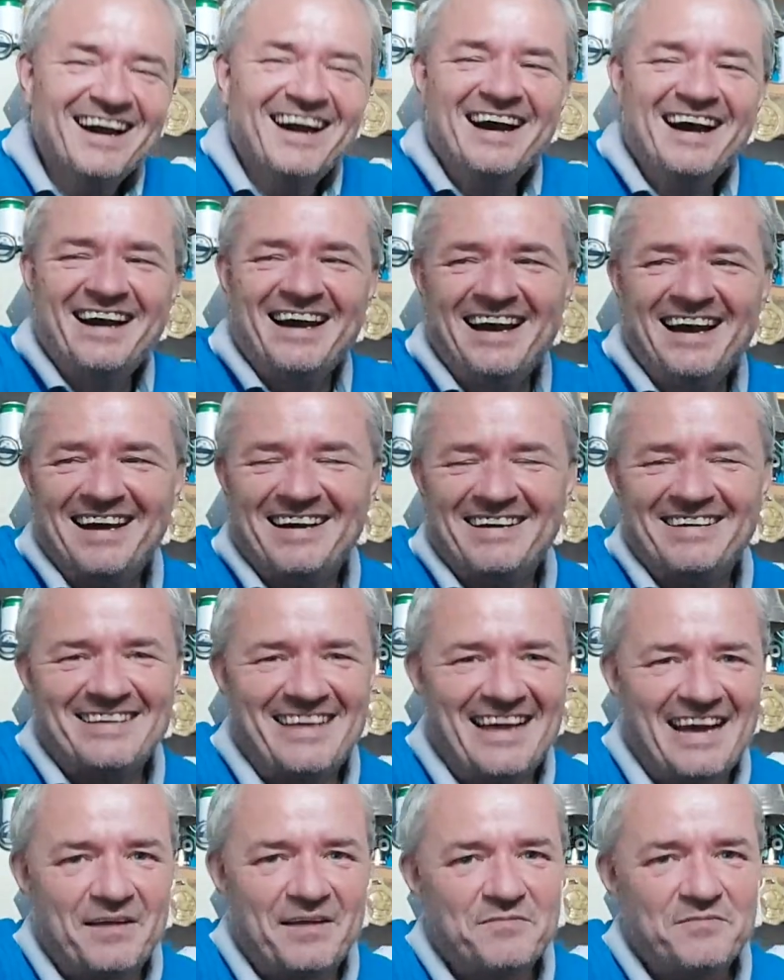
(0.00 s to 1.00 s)
Yeah,
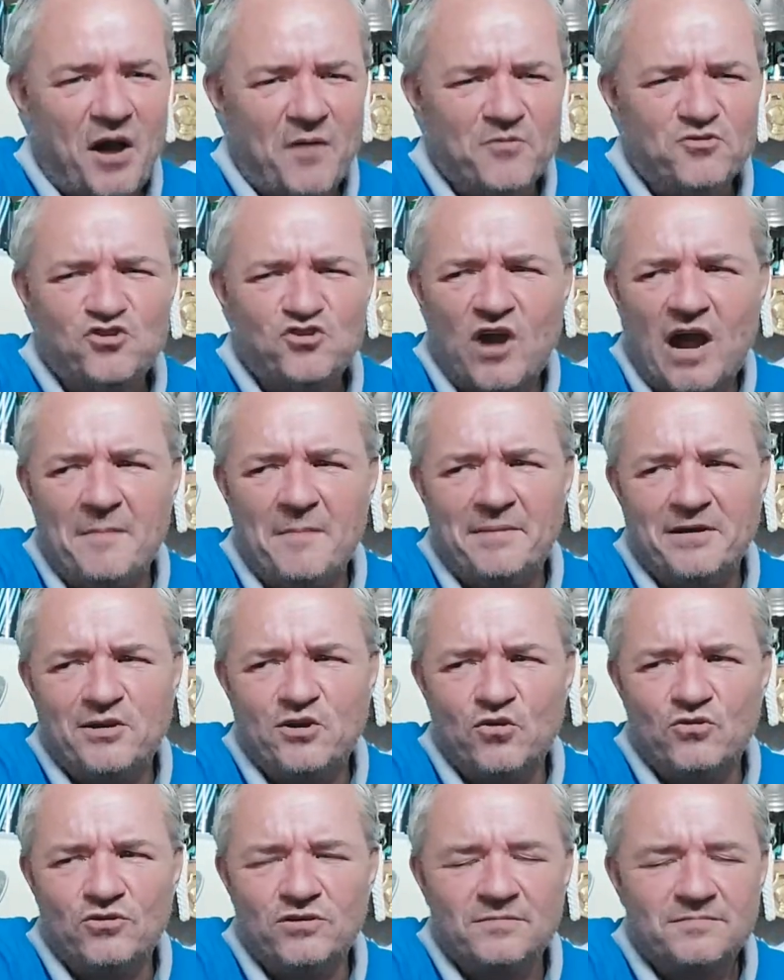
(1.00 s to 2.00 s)
I'll try and be
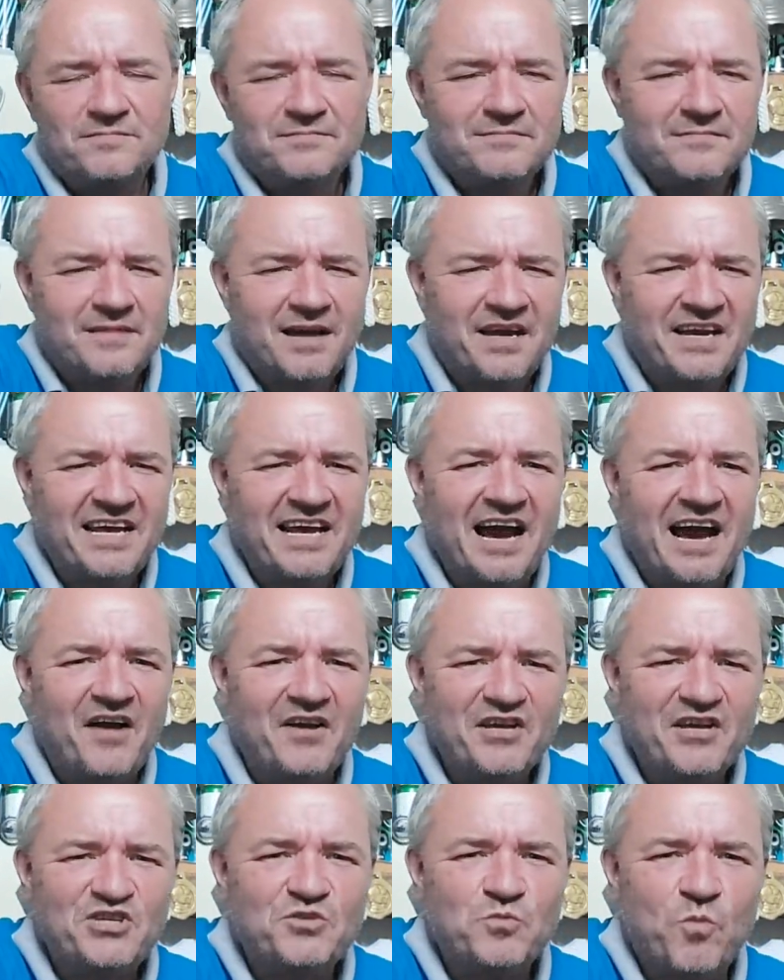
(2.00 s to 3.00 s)
good. I
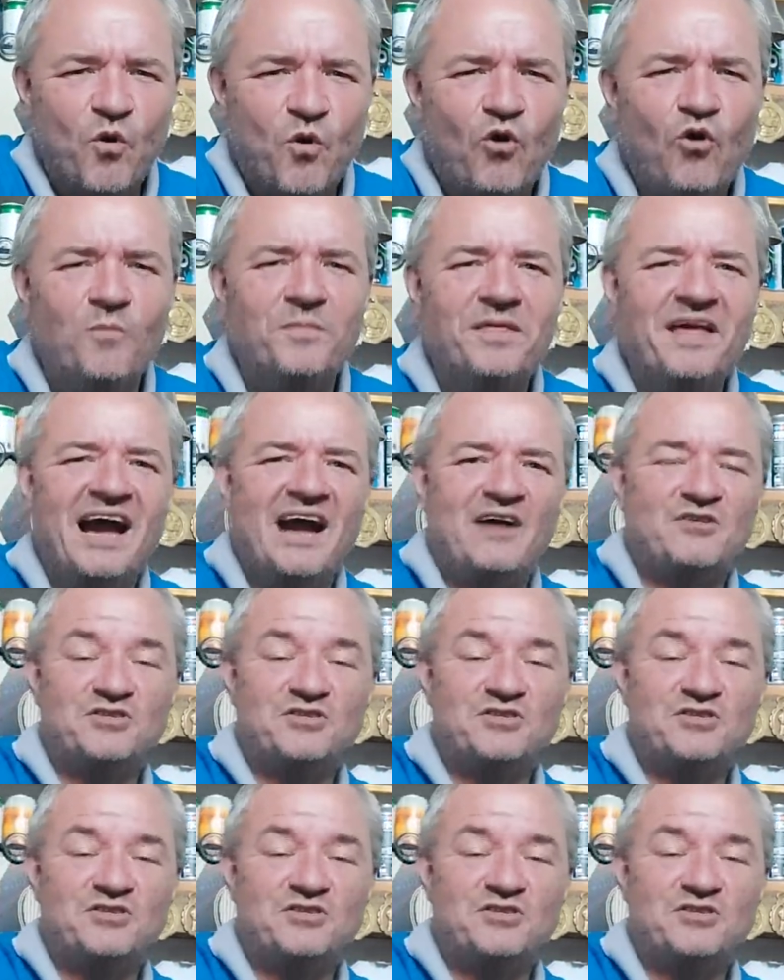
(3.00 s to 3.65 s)
need to walk up the